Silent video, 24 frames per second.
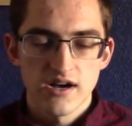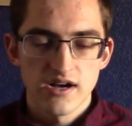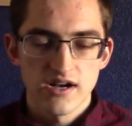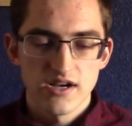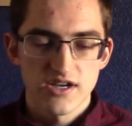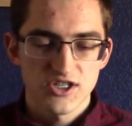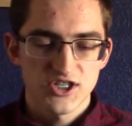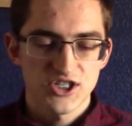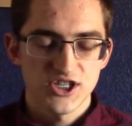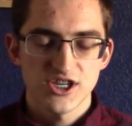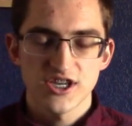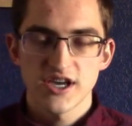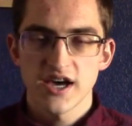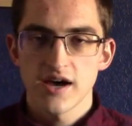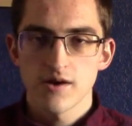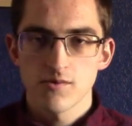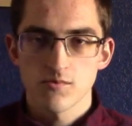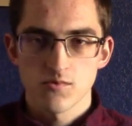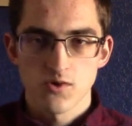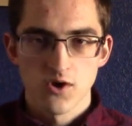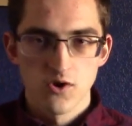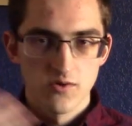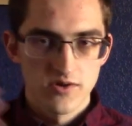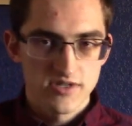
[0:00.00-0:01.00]
She
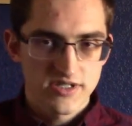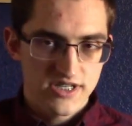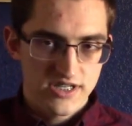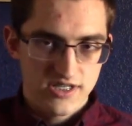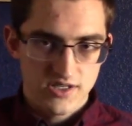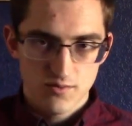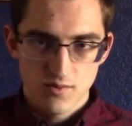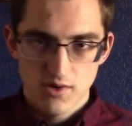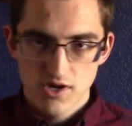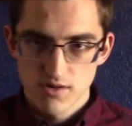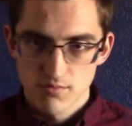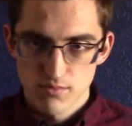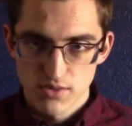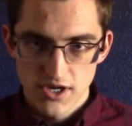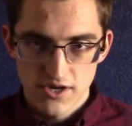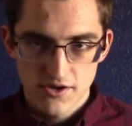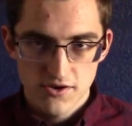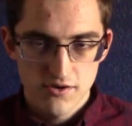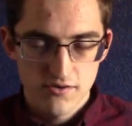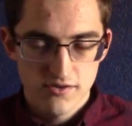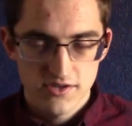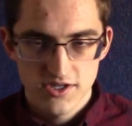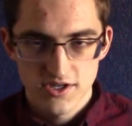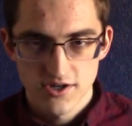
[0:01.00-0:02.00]
got Rowan to swear a blood
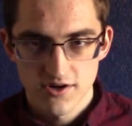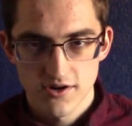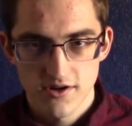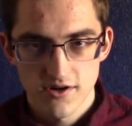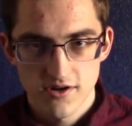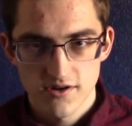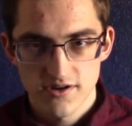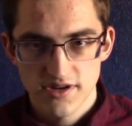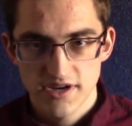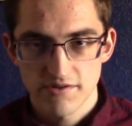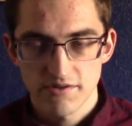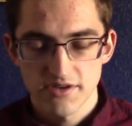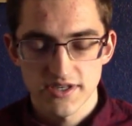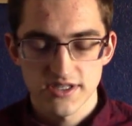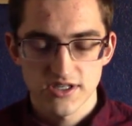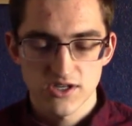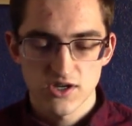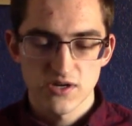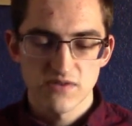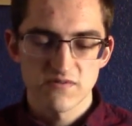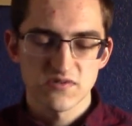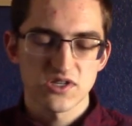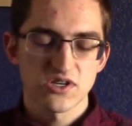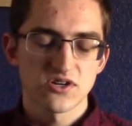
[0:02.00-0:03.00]
oath to her, now he
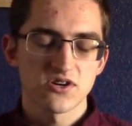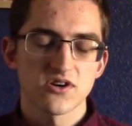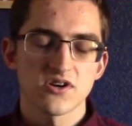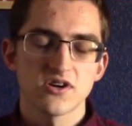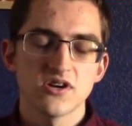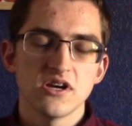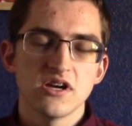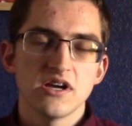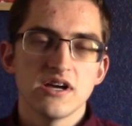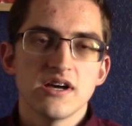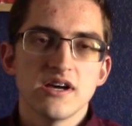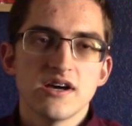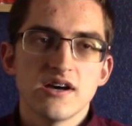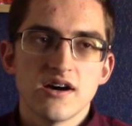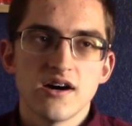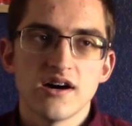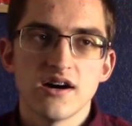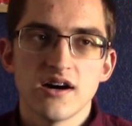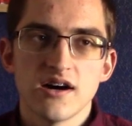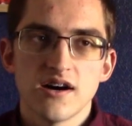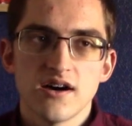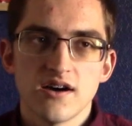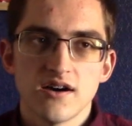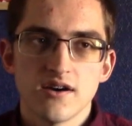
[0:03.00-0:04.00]
serves her.
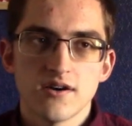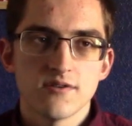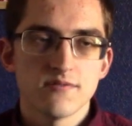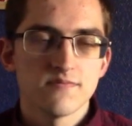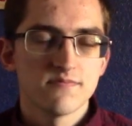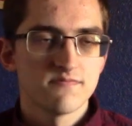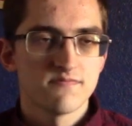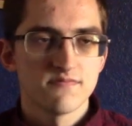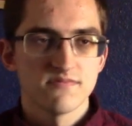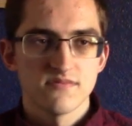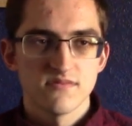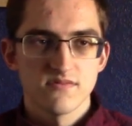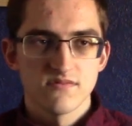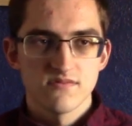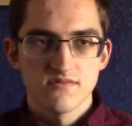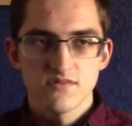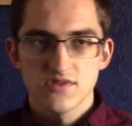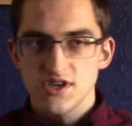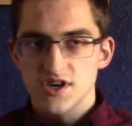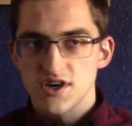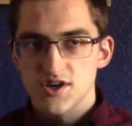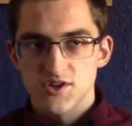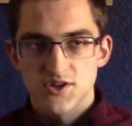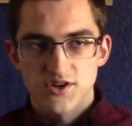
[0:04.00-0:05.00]

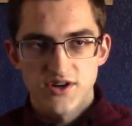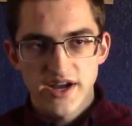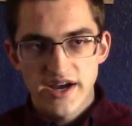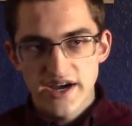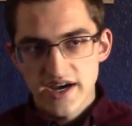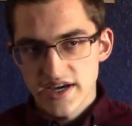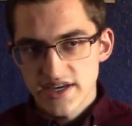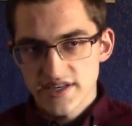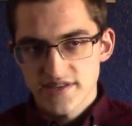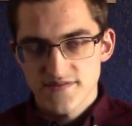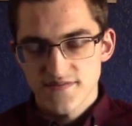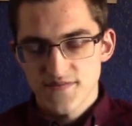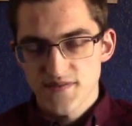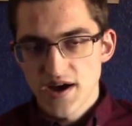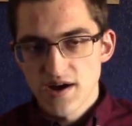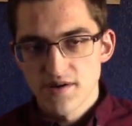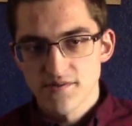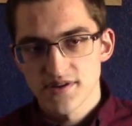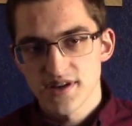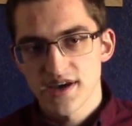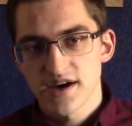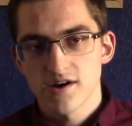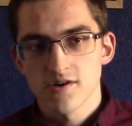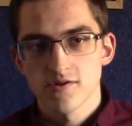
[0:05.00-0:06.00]
The other guys
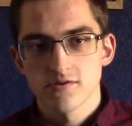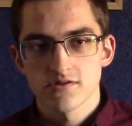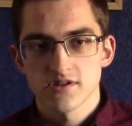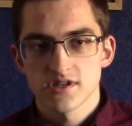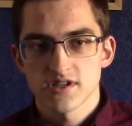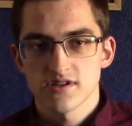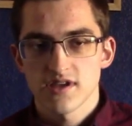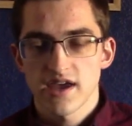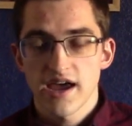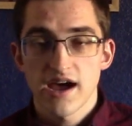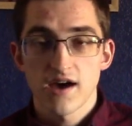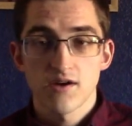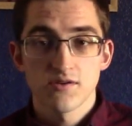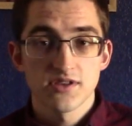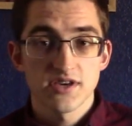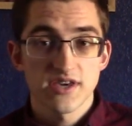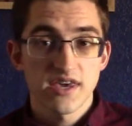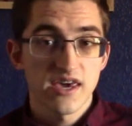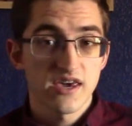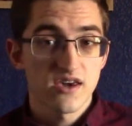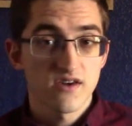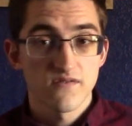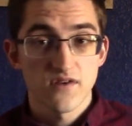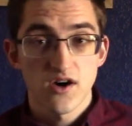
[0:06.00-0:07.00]
found out how the
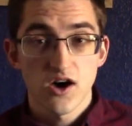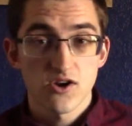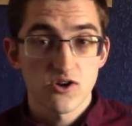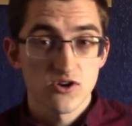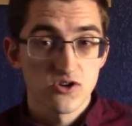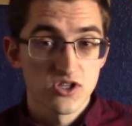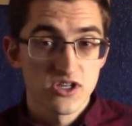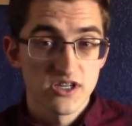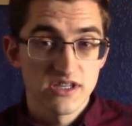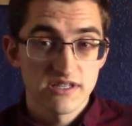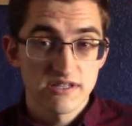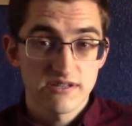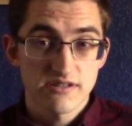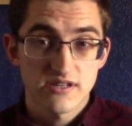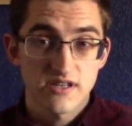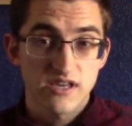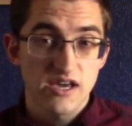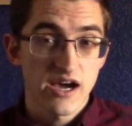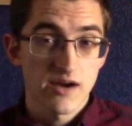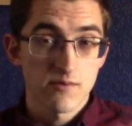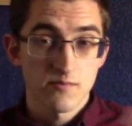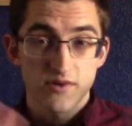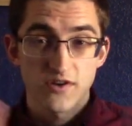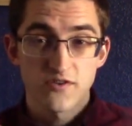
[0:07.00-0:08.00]
King of Otterlin
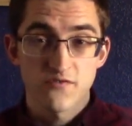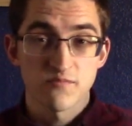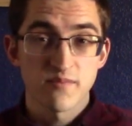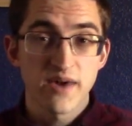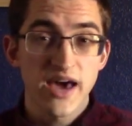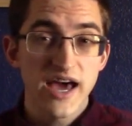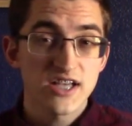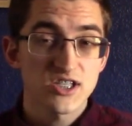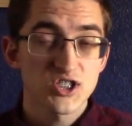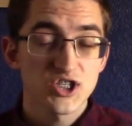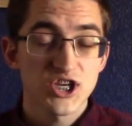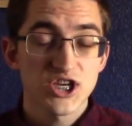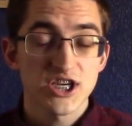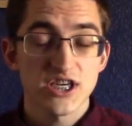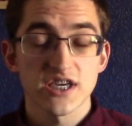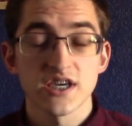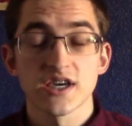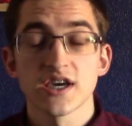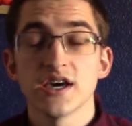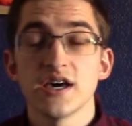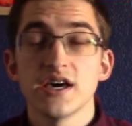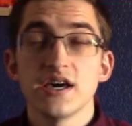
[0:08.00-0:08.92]
got rid of magic,